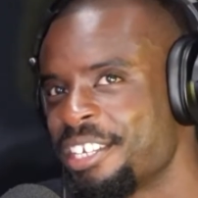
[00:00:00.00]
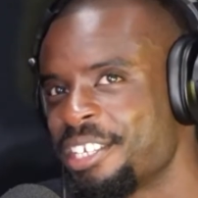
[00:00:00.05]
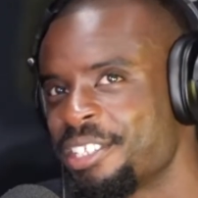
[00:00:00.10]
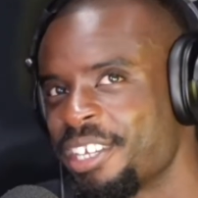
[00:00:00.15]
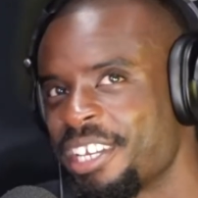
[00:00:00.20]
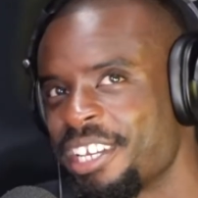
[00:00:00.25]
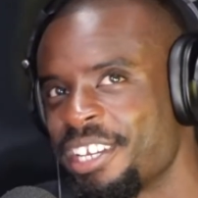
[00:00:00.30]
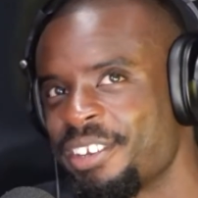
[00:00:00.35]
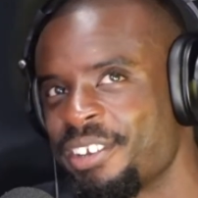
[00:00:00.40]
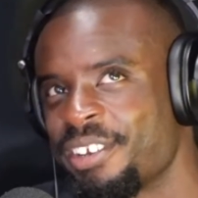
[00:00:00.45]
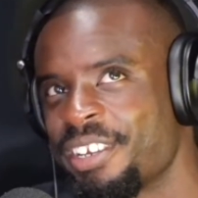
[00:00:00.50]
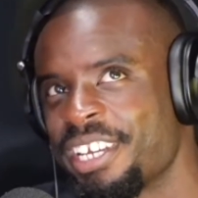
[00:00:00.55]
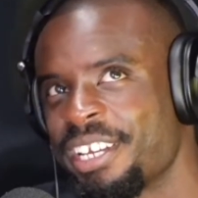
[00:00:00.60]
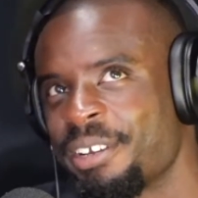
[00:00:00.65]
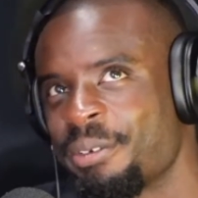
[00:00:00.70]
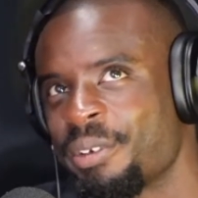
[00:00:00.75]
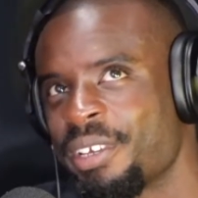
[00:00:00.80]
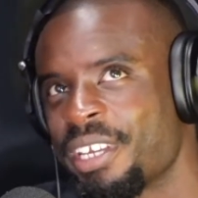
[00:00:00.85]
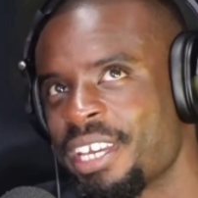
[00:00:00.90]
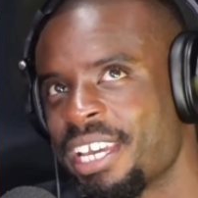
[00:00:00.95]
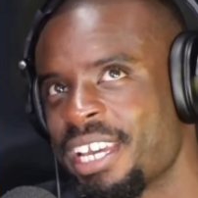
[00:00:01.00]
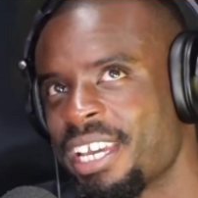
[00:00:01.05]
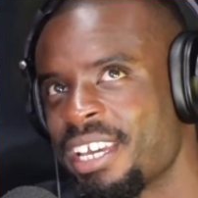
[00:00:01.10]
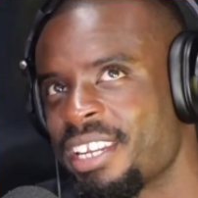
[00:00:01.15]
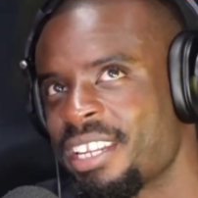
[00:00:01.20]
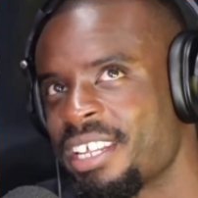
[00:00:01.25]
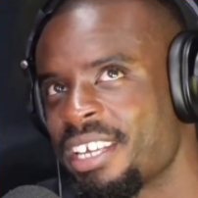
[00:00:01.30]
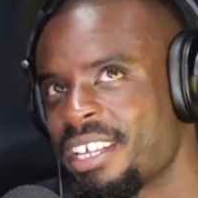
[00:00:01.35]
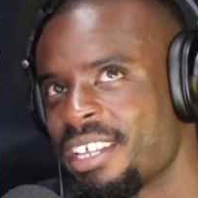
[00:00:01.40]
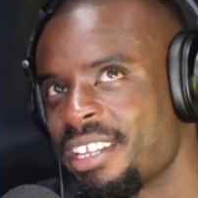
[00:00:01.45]
the internet we had
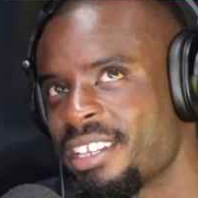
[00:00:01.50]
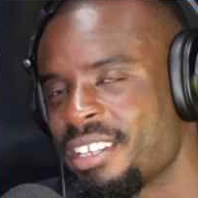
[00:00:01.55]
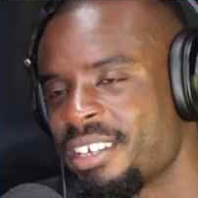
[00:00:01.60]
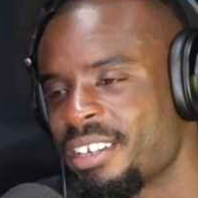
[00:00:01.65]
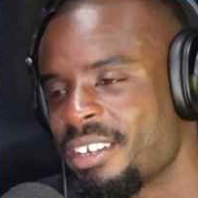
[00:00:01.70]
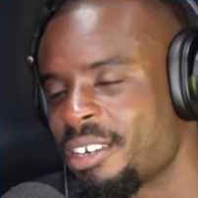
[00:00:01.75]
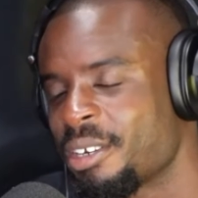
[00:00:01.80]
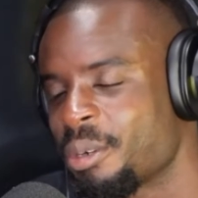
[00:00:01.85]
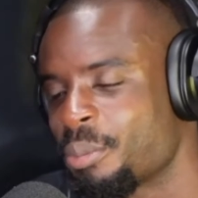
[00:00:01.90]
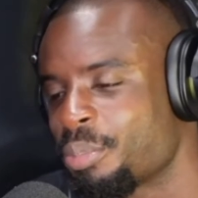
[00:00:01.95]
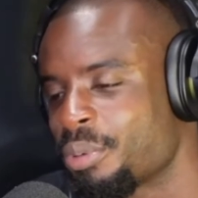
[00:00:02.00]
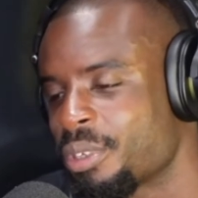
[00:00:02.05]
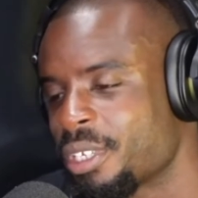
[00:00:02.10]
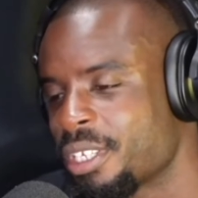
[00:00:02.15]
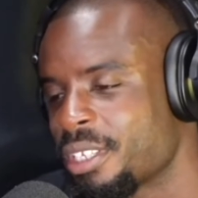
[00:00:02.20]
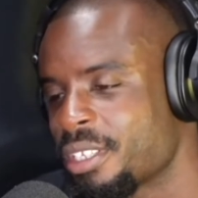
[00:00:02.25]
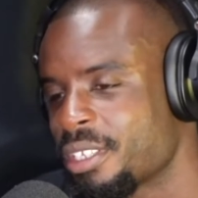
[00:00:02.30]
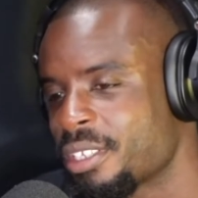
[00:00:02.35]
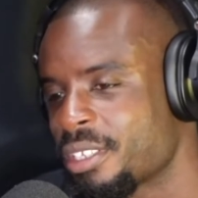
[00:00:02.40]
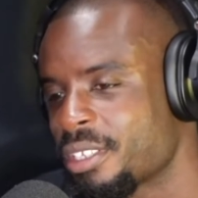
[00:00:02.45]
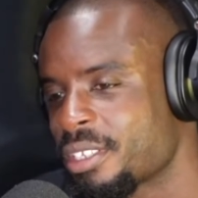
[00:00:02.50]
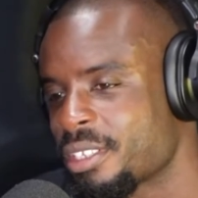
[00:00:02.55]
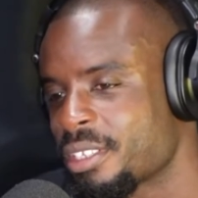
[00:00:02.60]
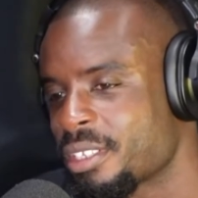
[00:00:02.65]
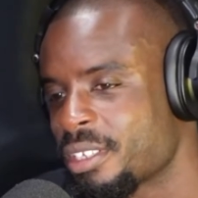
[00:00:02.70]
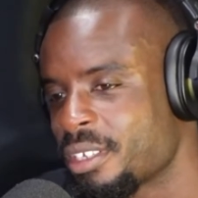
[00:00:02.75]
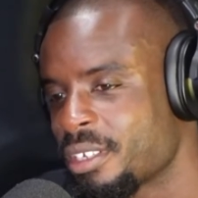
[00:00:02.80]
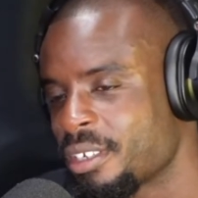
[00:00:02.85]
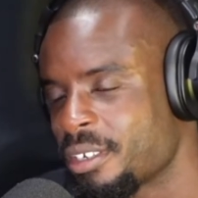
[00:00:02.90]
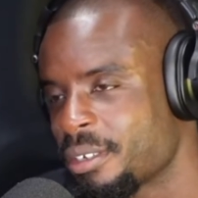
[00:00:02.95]
at our place
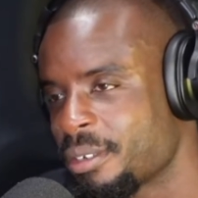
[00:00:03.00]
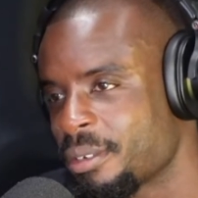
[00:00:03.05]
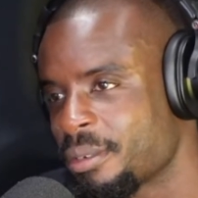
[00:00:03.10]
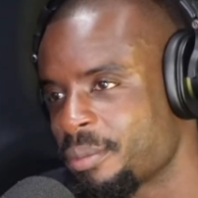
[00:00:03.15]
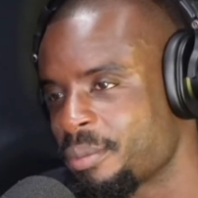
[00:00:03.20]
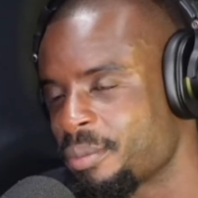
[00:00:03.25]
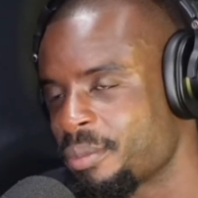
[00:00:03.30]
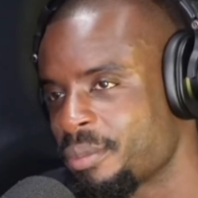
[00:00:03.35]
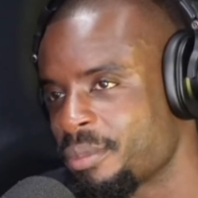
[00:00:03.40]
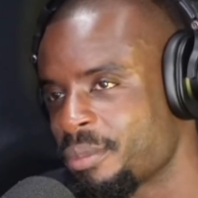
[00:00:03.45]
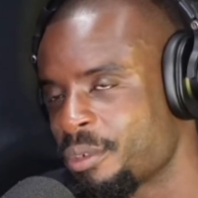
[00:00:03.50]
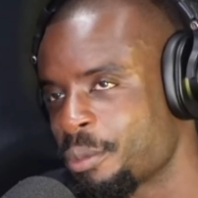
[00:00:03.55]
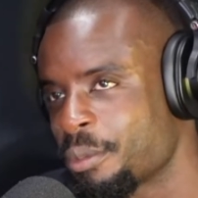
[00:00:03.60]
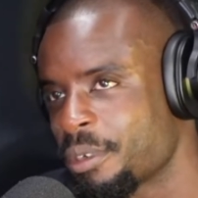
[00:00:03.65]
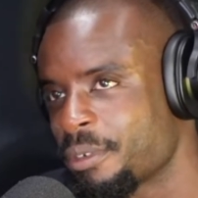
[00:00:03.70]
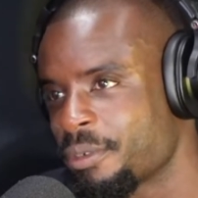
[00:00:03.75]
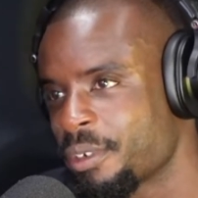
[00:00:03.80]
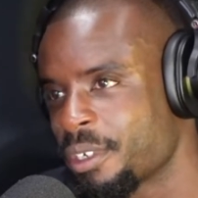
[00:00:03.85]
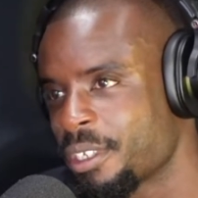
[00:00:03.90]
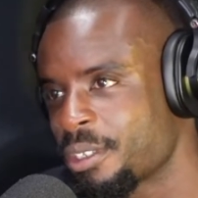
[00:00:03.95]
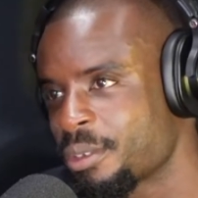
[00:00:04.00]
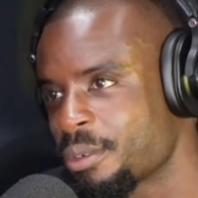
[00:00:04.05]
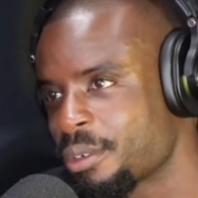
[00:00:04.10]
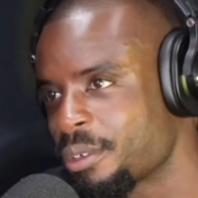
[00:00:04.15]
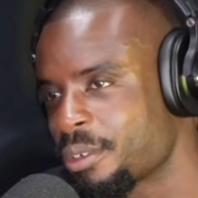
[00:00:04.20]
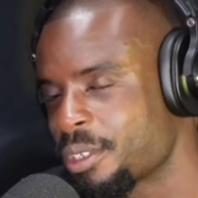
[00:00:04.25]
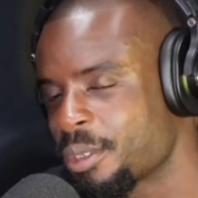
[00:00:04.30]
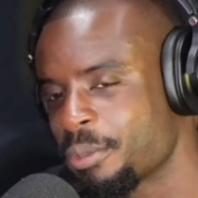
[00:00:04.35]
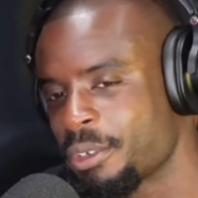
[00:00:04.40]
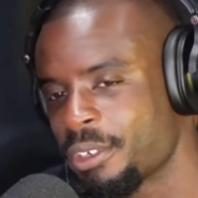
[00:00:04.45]
um, with my friends, we
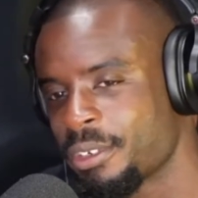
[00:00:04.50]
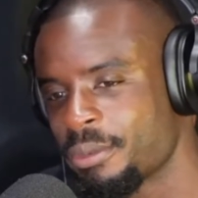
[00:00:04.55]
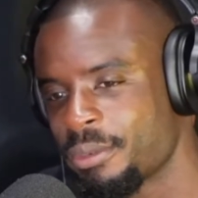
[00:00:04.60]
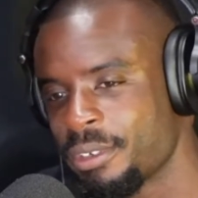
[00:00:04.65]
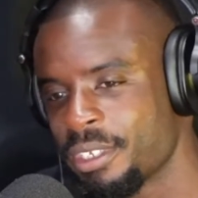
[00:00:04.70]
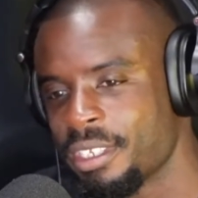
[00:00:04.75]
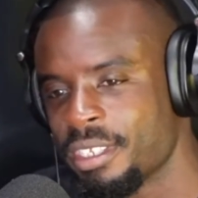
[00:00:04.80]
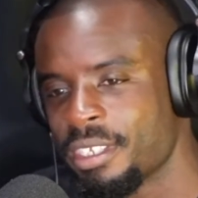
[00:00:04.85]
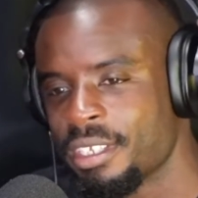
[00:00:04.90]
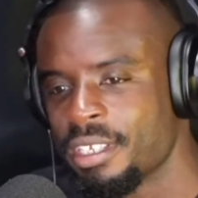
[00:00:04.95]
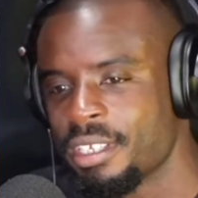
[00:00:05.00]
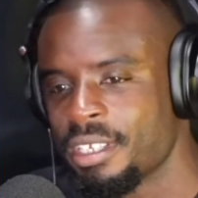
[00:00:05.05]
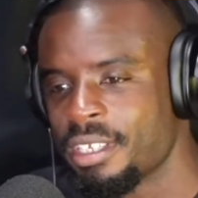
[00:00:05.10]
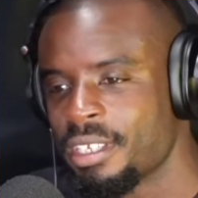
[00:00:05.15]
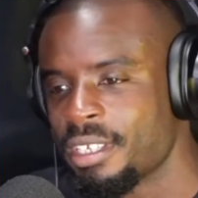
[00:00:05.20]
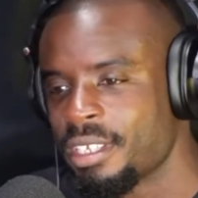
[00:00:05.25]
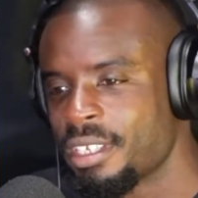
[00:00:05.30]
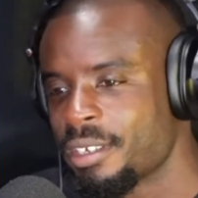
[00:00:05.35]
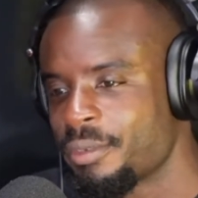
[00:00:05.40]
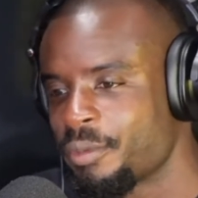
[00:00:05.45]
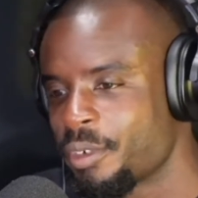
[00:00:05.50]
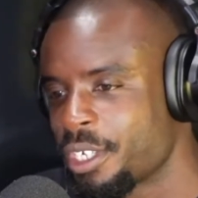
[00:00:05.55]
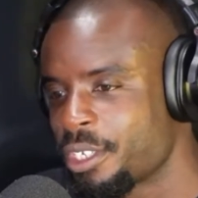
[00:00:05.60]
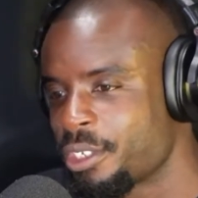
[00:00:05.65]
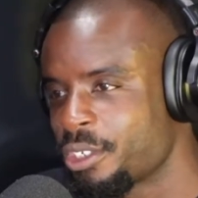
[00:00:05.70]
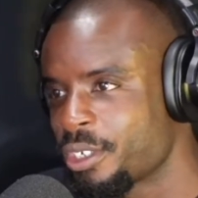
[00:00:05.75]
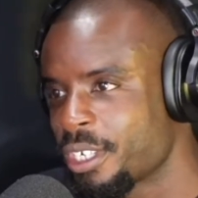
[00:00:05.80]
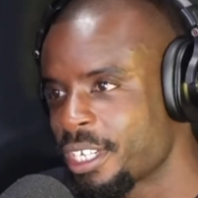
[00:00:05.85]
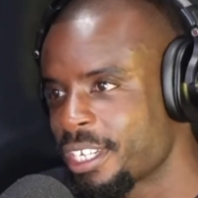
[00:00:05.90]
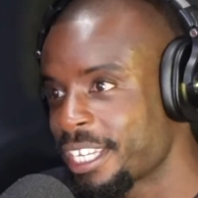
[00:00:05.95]
were smoking weed the running
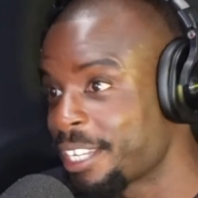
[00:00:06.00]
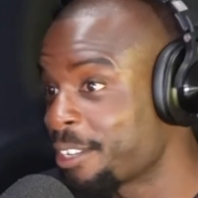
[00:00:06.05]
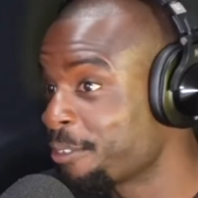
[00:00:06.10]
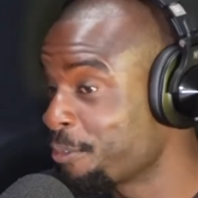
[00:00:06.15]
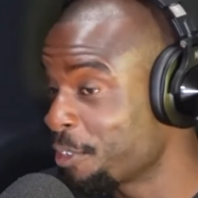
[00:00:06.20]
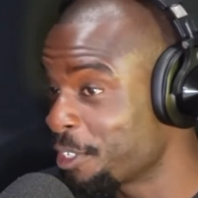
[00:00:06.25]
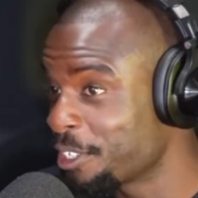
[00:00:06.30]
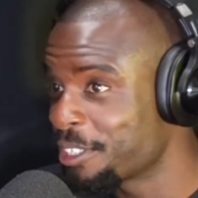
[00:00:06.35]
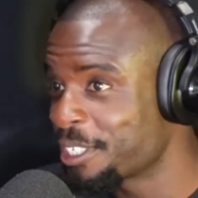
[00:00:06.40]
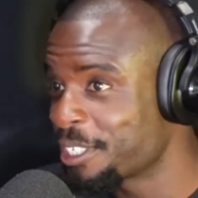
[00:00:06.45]
track. And the funny